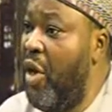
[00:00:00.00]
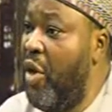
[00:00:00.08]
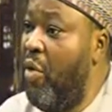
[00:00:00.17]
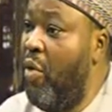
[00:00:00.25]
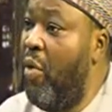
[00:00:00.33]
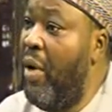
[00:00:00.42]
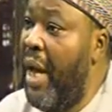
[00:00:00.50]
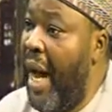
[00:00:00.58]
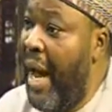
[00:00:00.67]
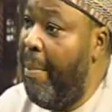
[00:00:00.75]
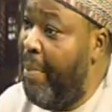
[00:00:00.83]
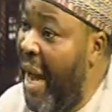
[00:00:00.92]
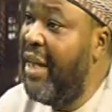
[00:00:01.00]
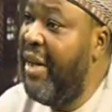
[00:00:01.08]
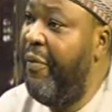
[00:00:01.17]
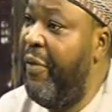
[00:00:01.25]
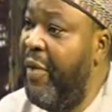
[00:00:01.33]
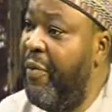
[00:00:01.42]
you know, our party
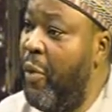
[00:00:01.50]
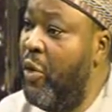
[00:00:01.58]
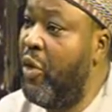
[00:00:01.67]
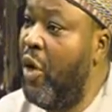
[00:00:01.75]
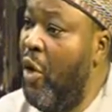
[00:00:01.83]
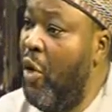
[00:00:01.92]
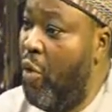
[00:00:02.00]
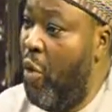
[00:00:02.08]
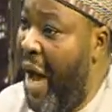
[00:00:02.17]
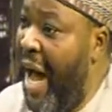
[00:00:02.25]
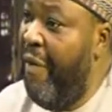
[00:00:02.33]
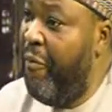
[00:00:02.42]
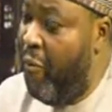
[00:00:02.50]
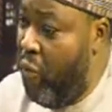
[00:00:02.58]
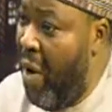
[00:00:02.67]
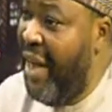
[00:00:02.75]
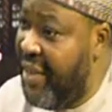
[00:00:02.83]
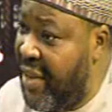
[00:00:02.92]
faithfuls to have
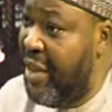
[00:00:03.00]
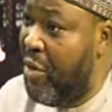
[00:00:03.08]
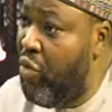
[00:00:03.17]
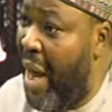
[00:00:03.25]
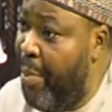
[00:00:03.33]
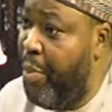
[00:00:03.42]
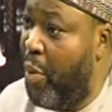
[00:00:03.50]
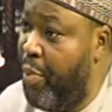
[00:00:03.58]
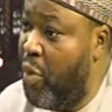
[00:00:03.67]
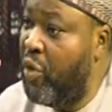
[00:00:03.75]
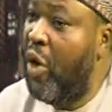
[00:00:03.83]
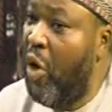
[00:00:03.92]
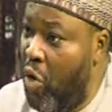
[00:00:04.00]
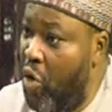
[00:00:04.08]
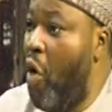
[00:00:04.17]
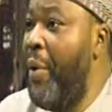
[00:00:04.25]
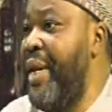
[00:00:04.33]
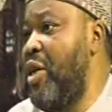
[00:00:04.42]
one singular purpose
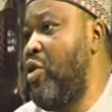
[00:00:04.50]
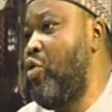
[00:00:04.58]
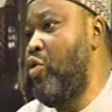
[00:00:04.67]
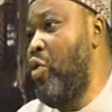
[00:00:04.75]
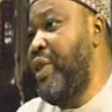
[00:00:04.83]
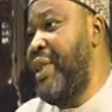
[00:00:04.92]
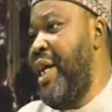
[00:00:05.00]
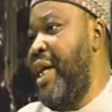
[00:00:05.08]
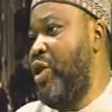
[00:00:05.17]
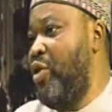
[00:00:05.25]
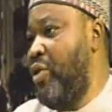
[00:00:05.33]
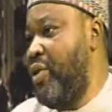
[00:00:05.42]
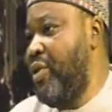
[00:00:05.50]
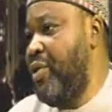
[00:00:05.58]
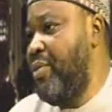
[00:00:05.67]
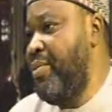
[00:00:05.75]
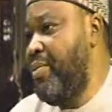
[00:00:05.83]
going into those elections.